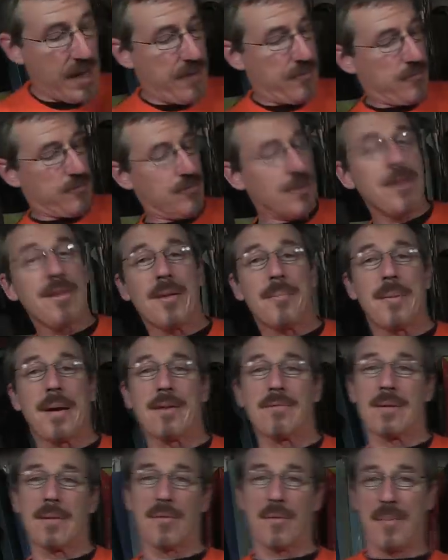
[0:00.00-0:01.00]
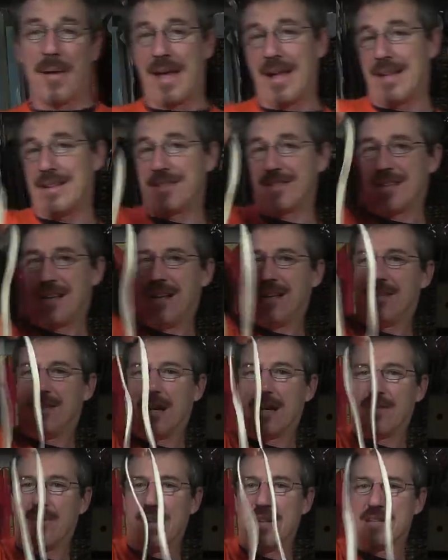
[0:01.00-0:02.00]
you have really big rubber bands,
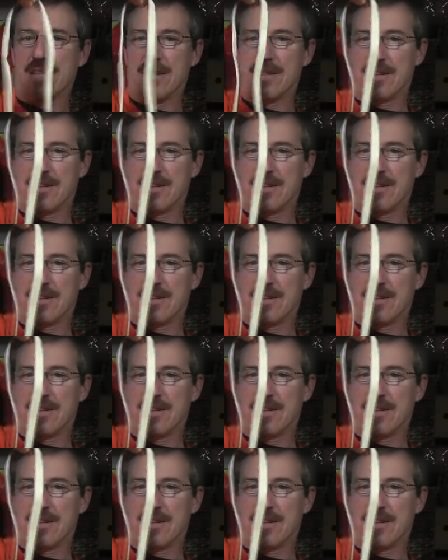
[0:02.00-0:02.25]
like these